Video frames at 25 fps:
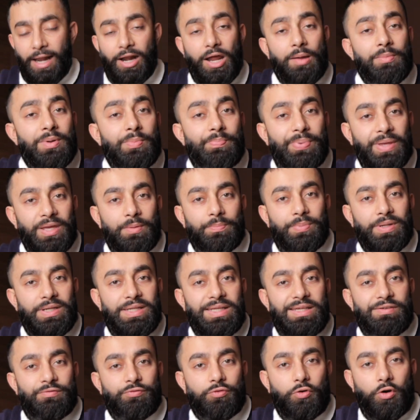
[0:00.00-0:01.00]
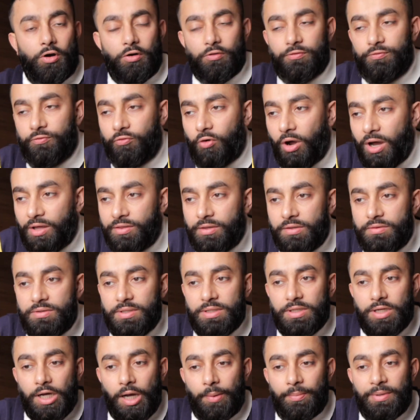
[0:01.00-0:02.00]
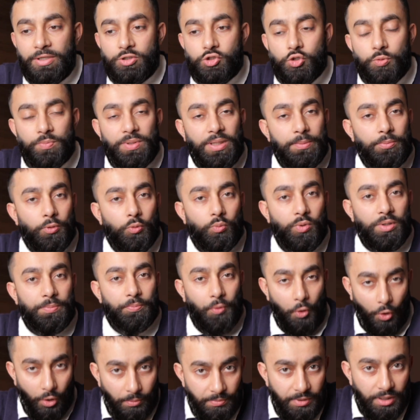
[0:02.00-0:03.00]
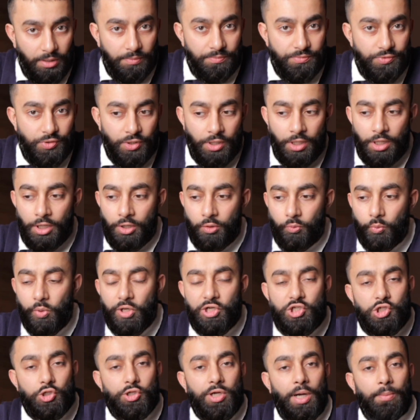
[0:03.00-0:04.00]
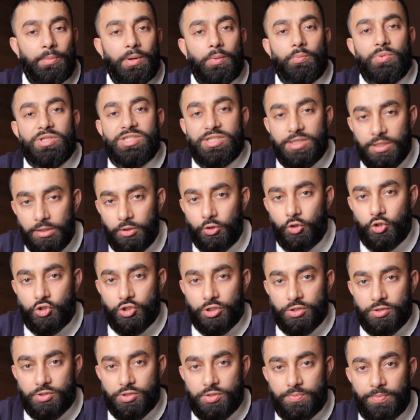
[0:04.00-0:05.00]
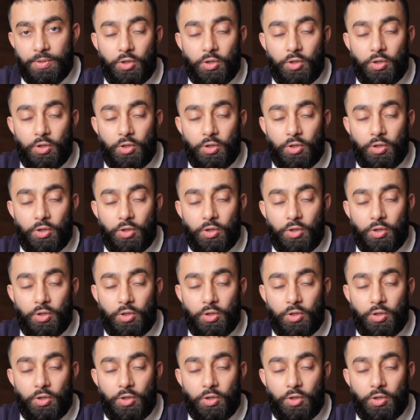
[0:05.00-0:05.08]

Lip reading: And I'm a big believer of, rather than coming to people with problems, we should come up with solutions.